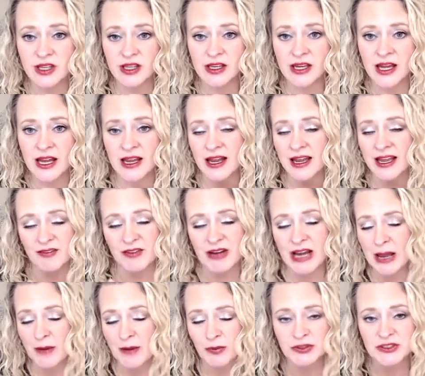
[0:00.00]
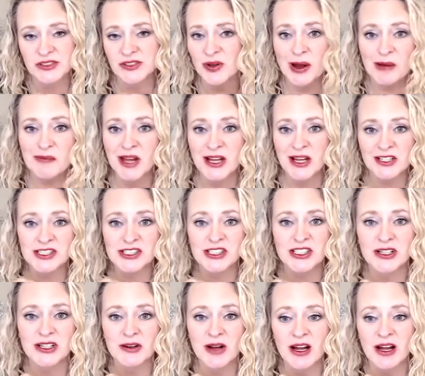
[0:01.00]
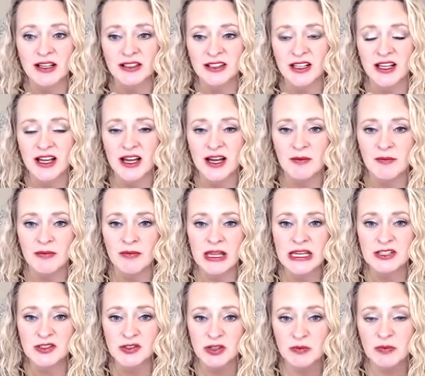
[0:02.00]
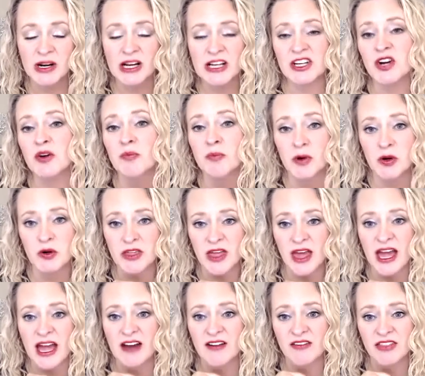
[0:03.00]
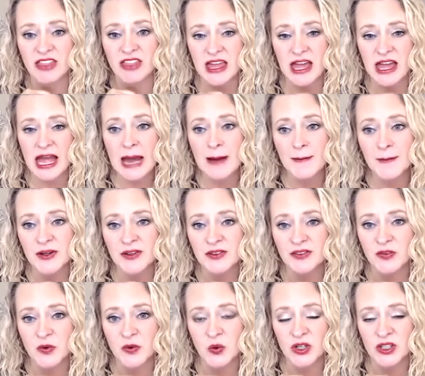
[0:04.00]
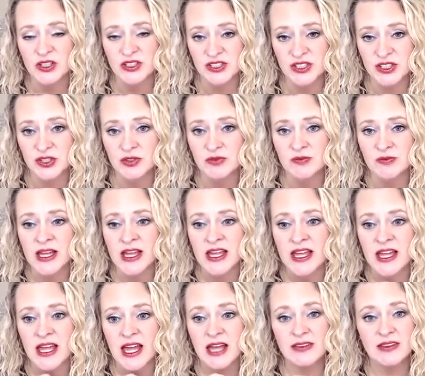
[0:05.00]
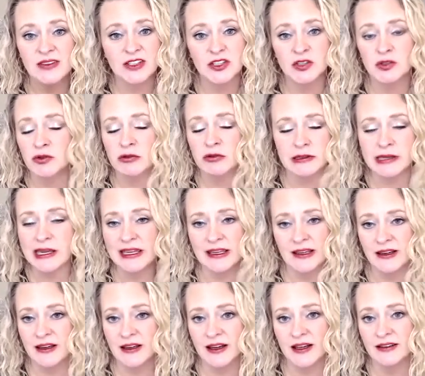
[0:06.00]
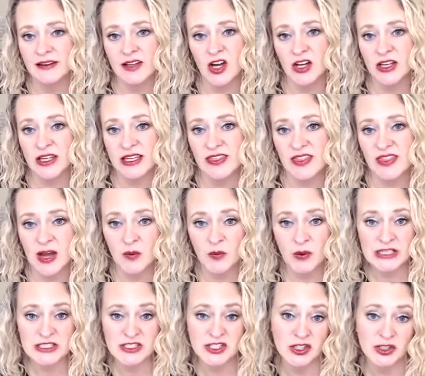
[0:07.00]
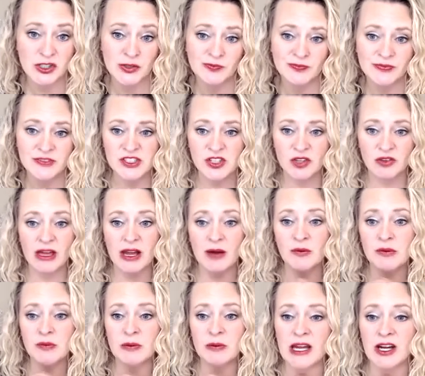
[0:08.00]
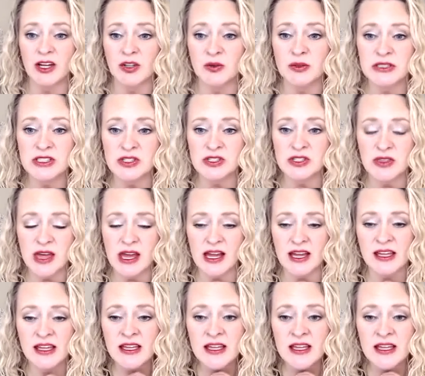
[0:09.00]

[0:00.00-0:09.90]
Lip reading: have an Apple, so I'm not sure on Android, but I know both have the app for Zoom, and then you create a login that way too. So that would be how you would do that.